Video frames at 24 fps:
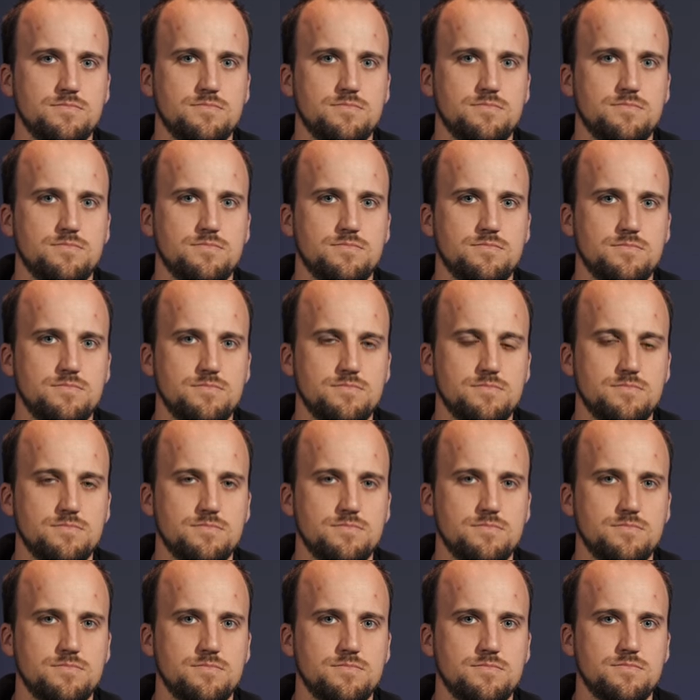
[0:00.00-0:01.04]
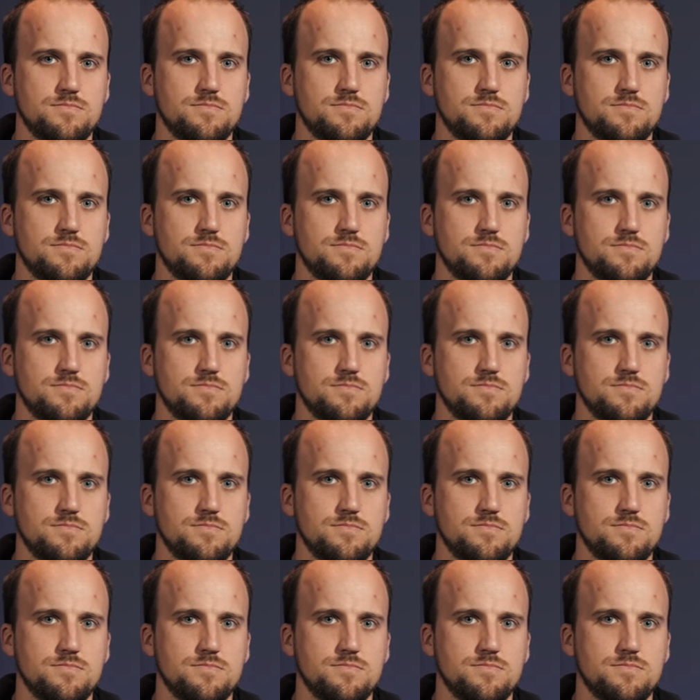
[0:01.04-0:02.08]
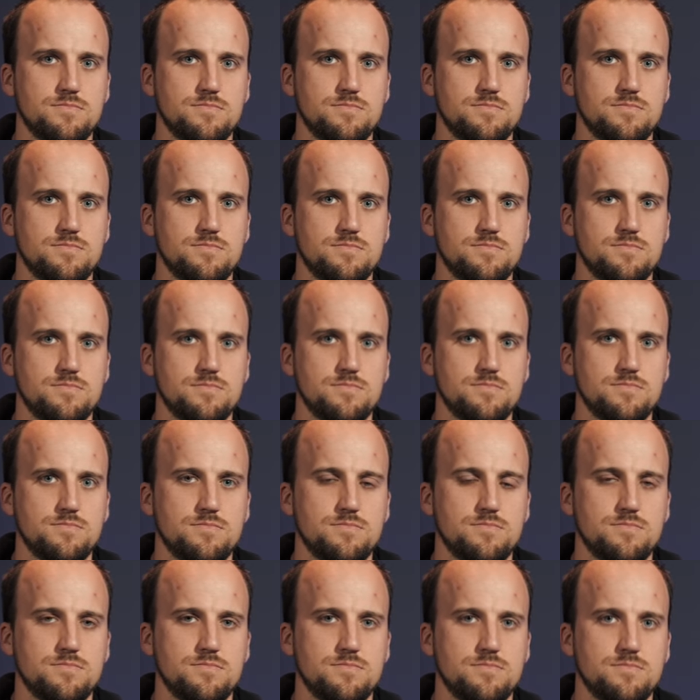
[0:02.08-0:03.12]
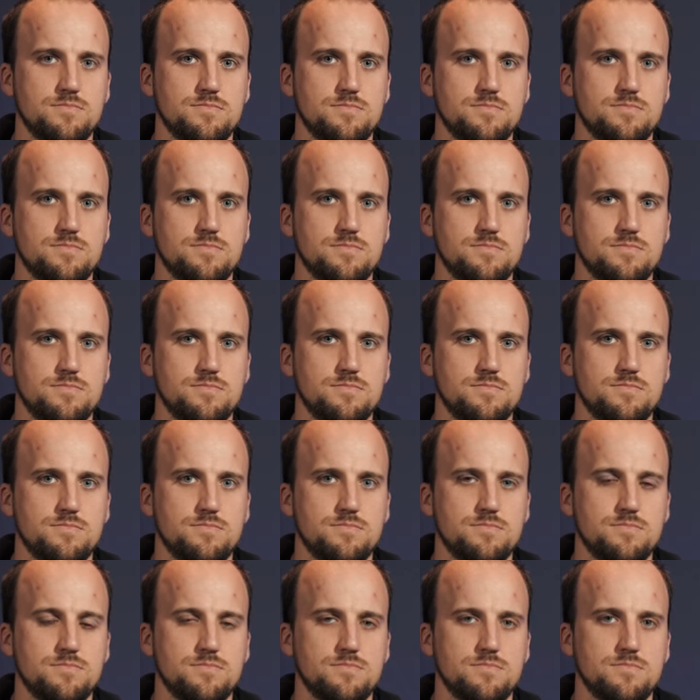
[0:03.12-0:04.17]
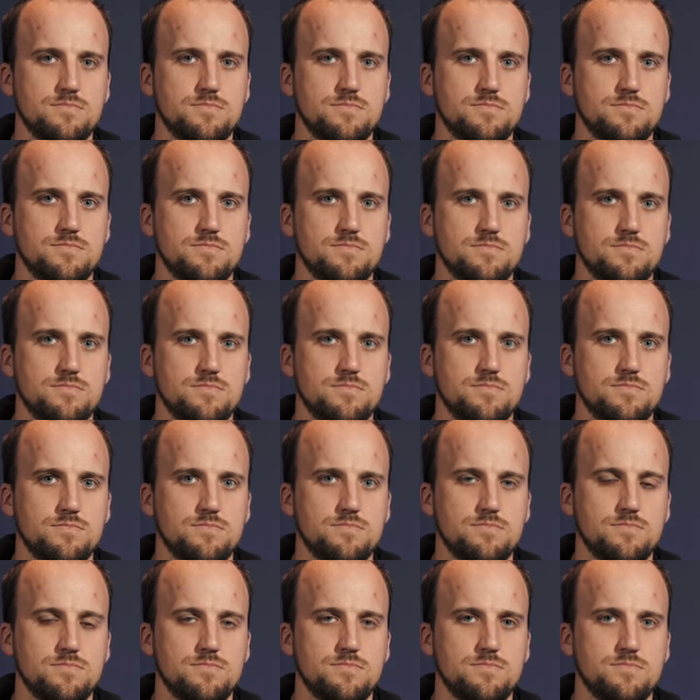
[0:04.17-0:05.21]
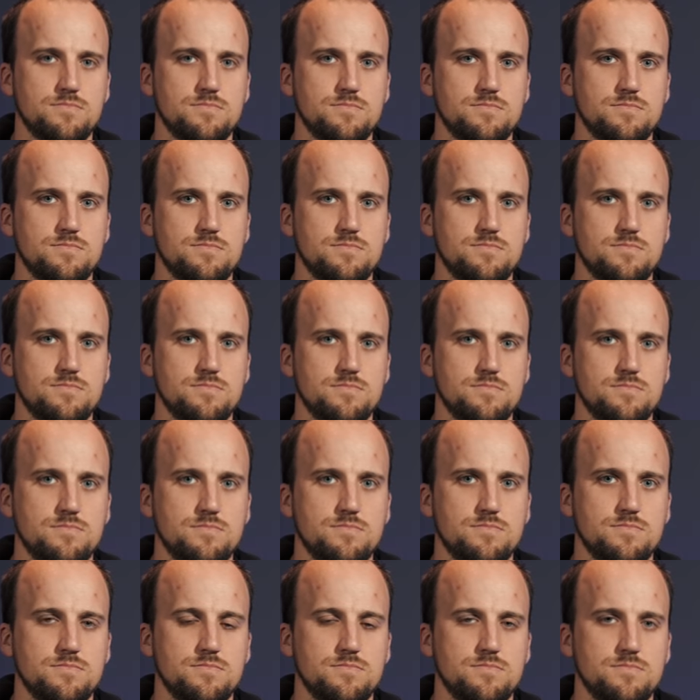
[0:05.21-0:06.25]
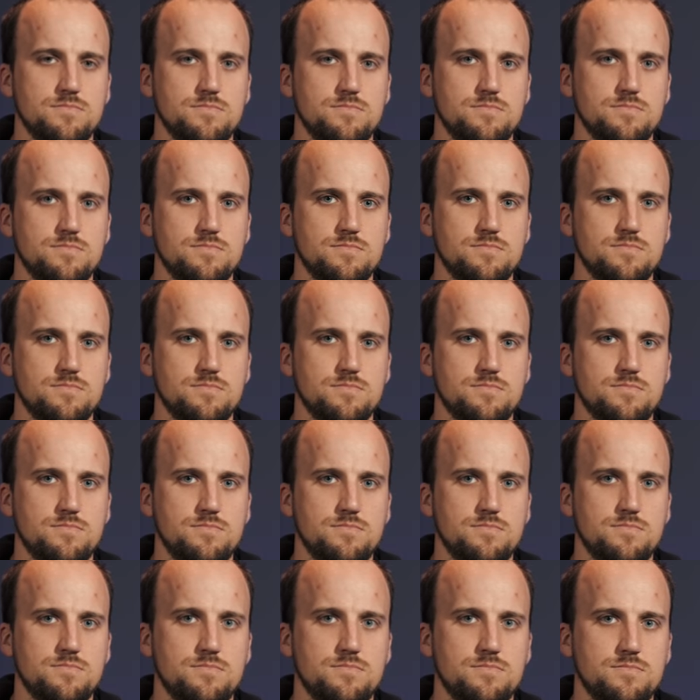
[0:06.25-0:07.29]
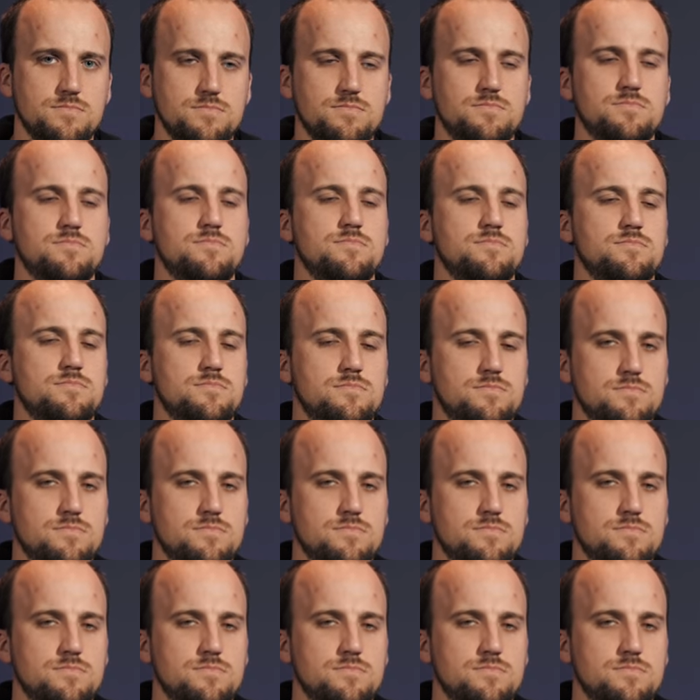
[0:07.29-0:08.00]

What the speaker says: The person shown says nothing.